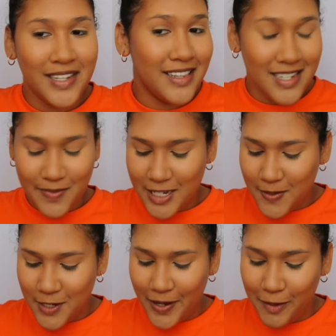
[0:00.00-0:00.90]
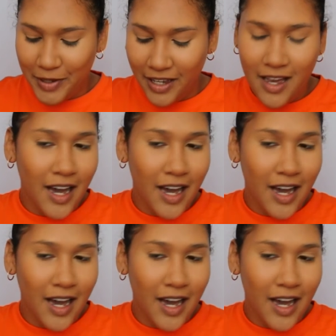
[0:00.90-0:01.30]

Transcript: This makes me so happy.